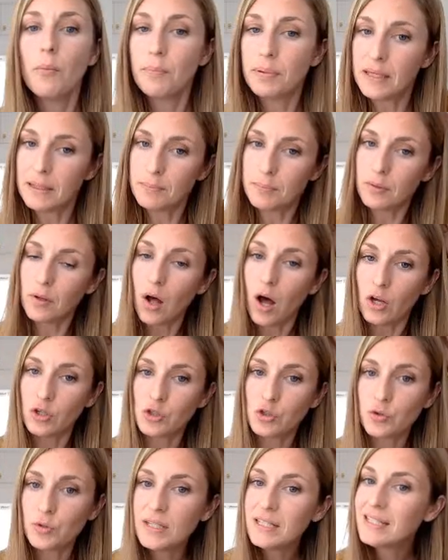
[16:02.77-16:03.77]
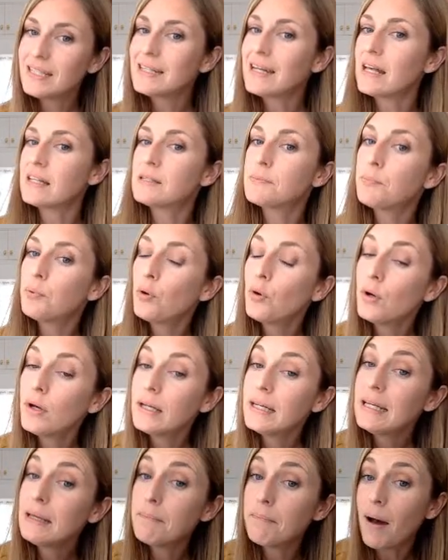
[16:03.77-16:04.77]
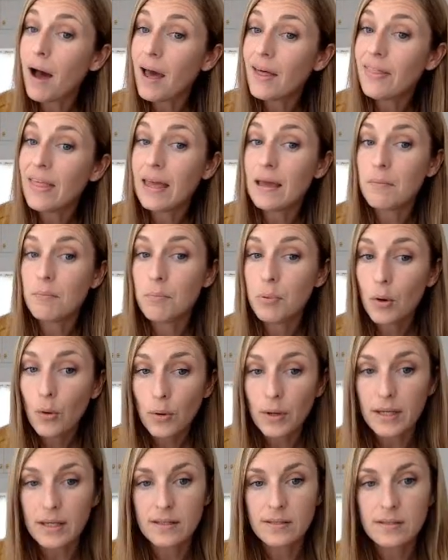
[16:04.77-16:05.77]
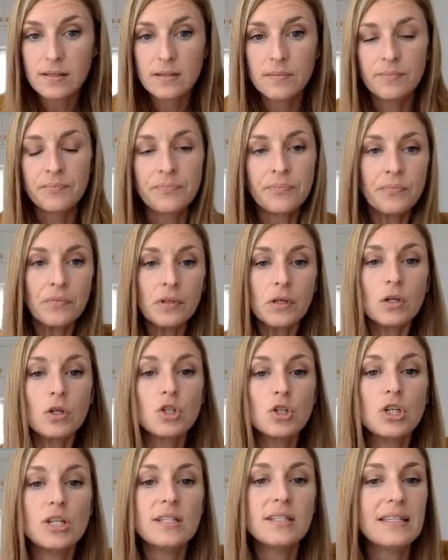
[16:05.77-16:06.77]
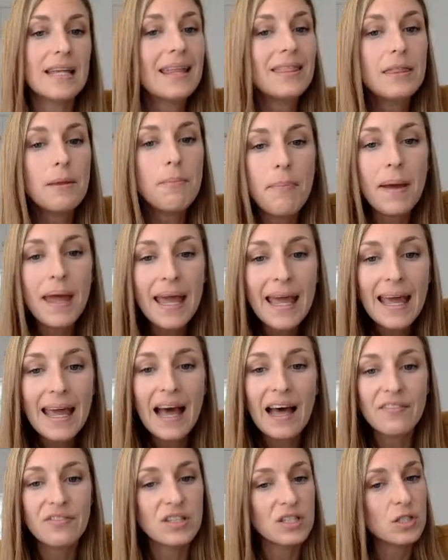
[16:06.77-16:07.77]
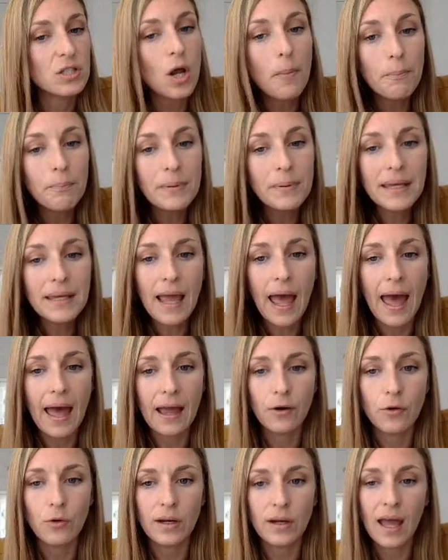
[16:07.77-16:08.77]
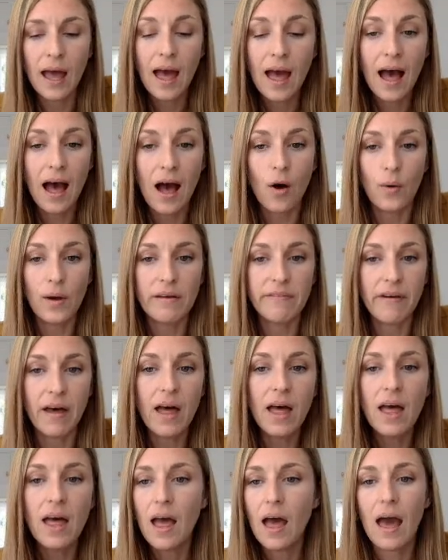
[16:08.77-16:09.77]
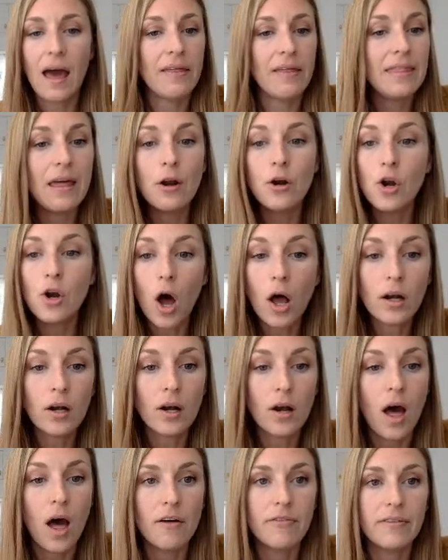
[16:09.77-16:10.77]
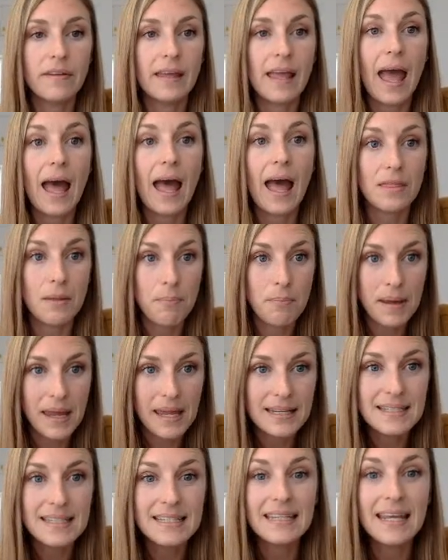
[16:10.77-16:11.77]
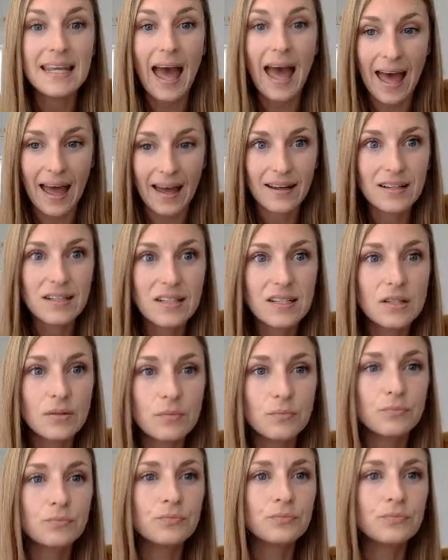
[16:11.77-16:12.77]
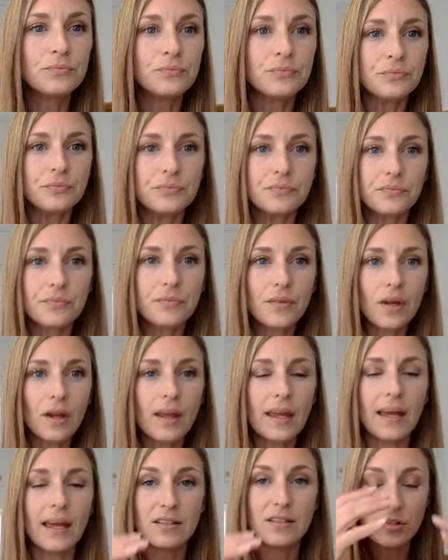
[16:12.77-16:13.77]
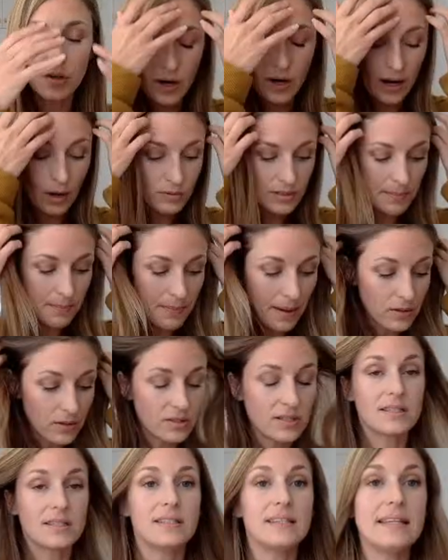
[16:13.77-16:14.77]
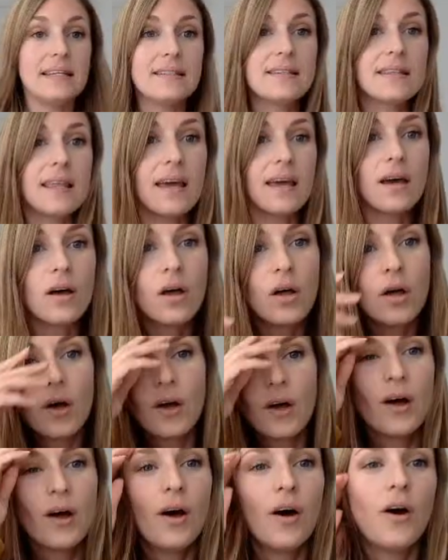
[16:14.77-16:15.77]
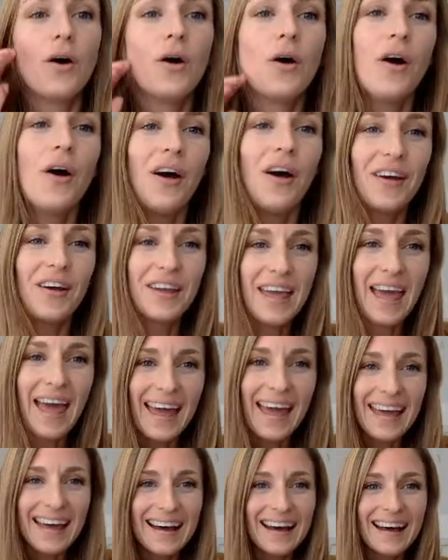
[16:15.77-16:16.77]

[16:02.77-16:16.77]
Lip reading: people are treated as poorly by their employers. She said the pair have stopped being angry, however, and they're not laughing at the petty act. Okay, sorry, I was about to sneeze there. Okay,